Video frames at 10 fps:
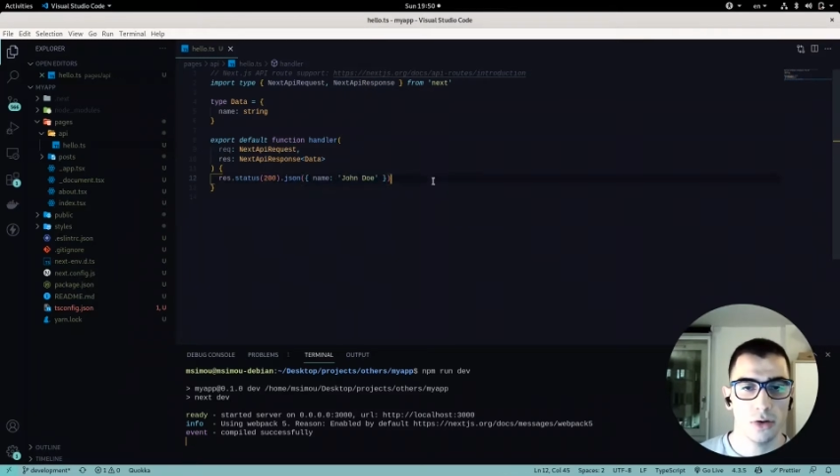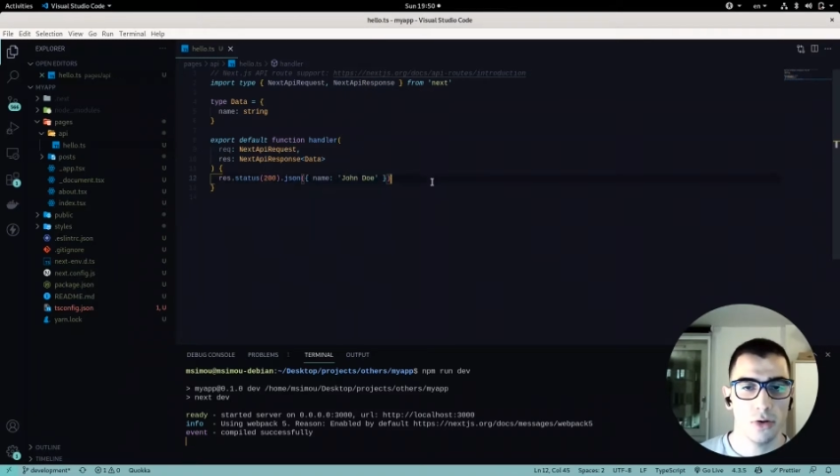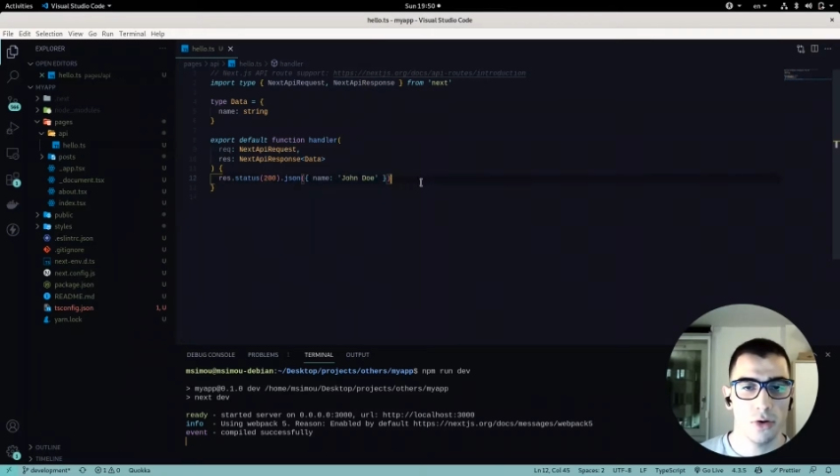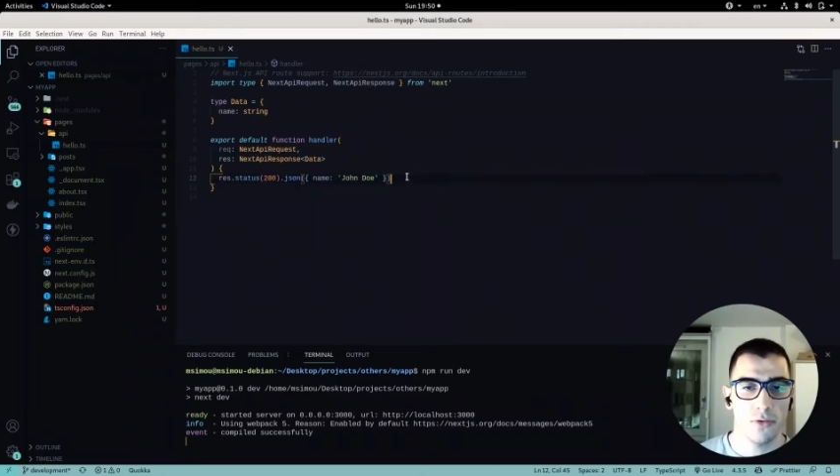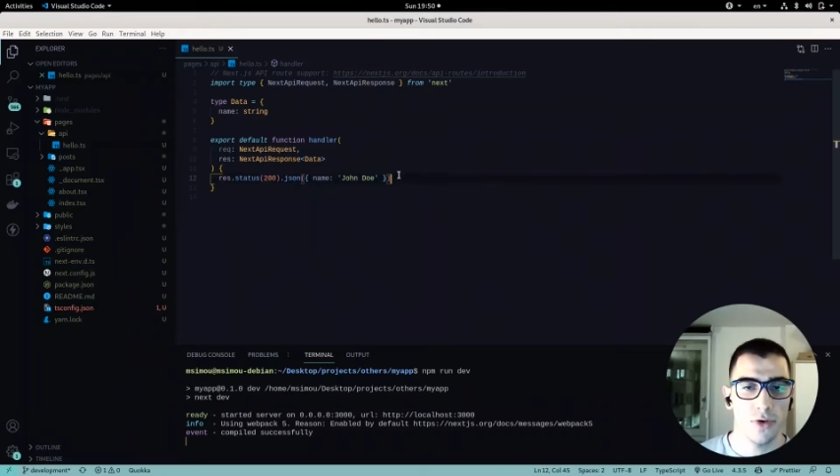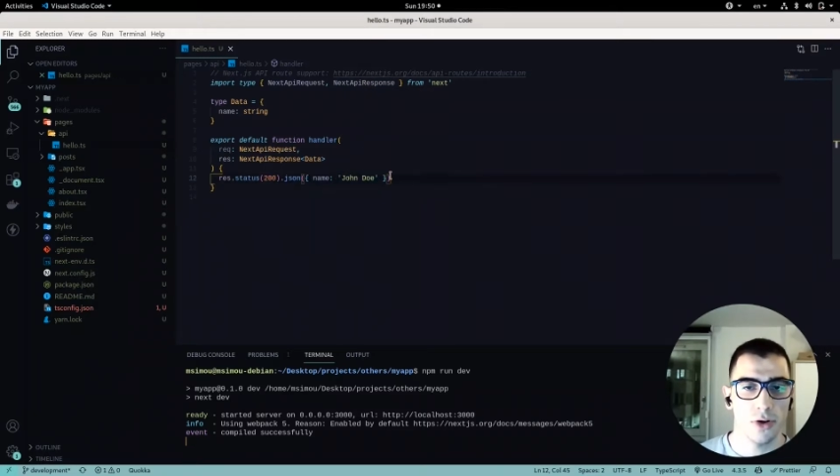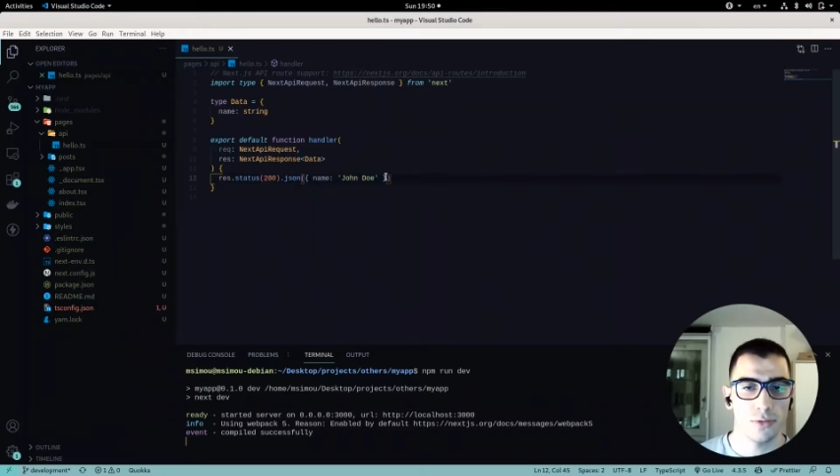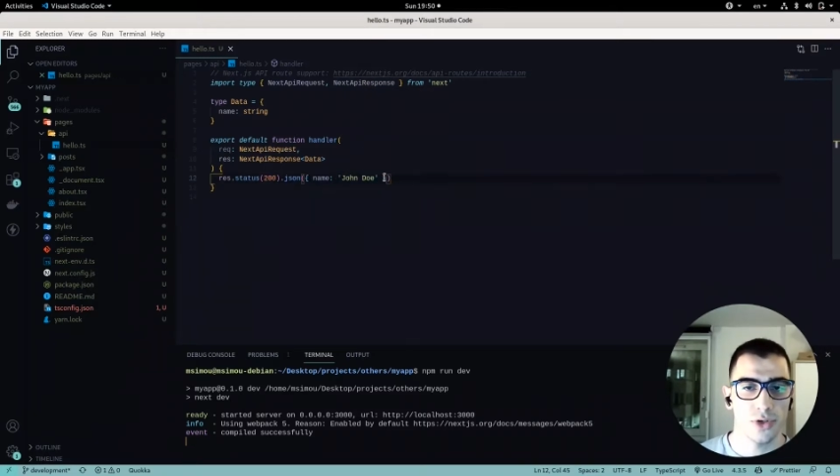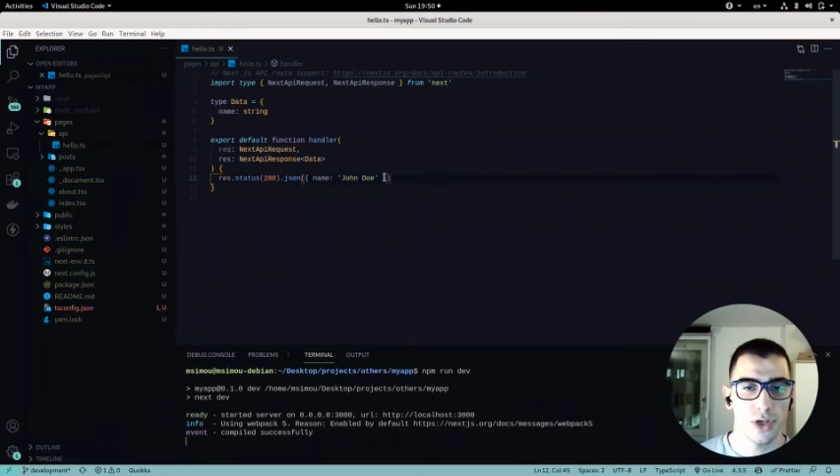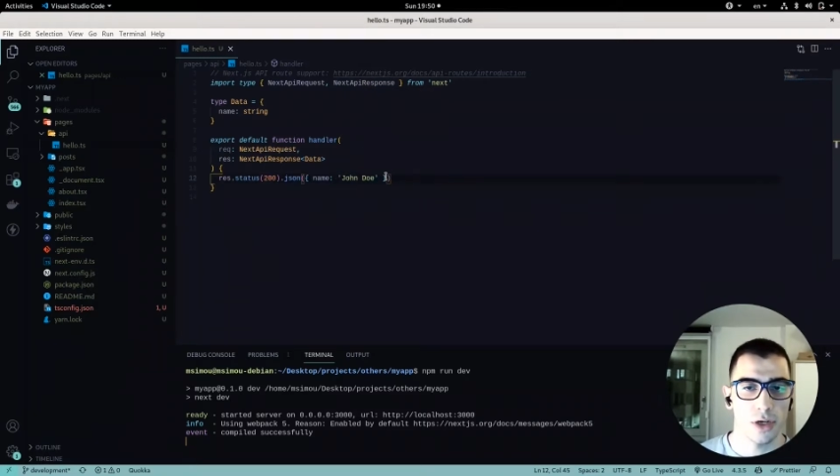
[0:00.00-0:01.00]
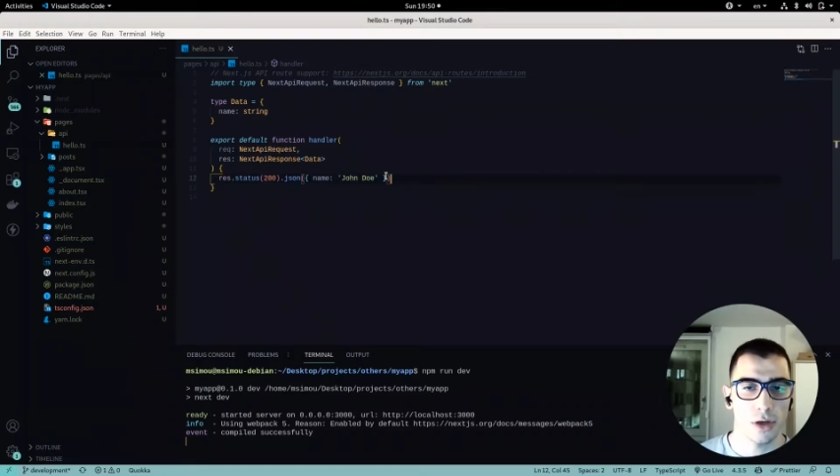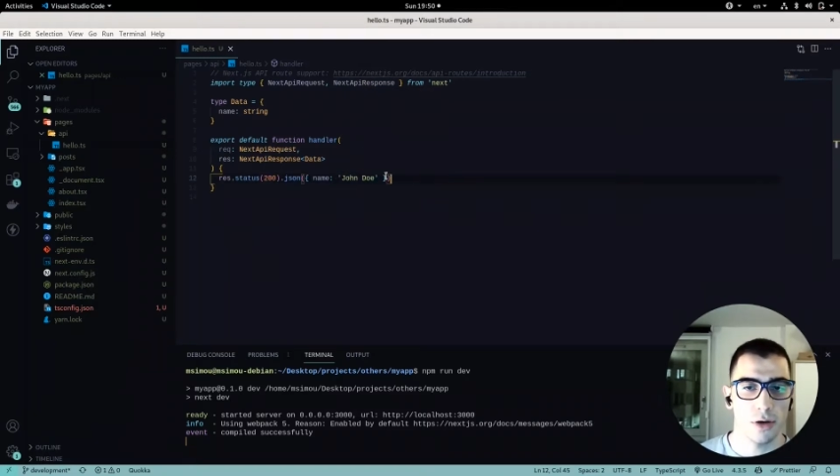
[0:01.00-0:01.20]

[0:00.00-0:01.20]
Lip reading: of an object